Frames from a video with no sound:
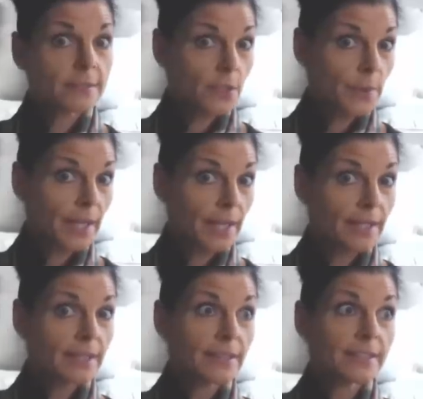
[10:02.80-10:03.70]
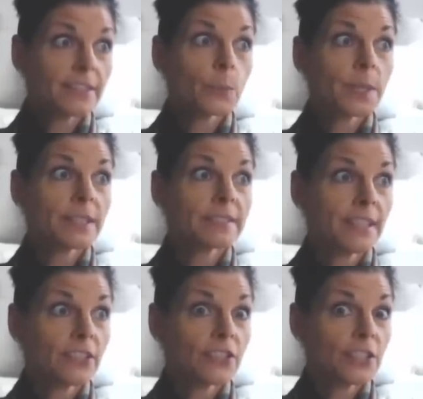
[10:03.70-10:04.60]
okay? This is what this
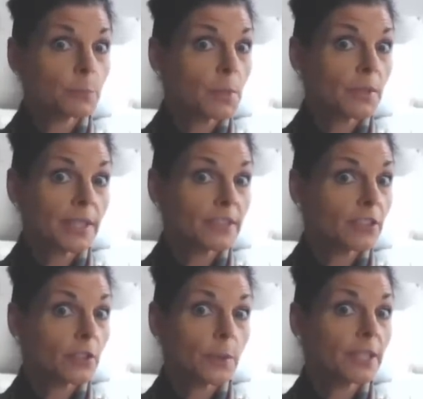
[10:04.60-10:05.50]
energy is pulling into.